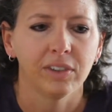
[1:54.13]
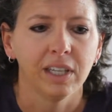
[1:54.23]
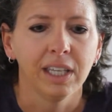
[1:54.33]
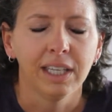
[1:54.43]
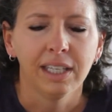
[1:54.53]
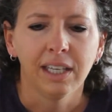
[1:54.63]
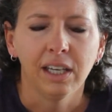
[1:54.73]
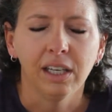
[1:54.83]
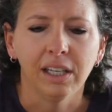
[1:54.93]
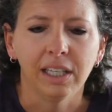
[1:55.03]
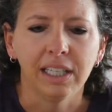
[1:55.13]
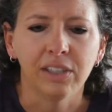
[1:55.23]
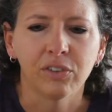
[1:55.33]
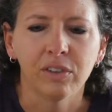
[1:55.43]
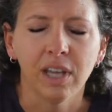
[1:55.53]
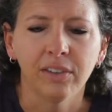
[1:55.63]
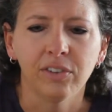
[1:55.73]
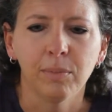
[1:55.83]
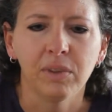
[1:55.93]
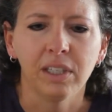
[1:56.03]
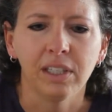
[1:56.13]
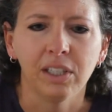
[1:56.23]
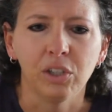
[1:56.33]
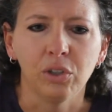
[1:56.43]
And it's not something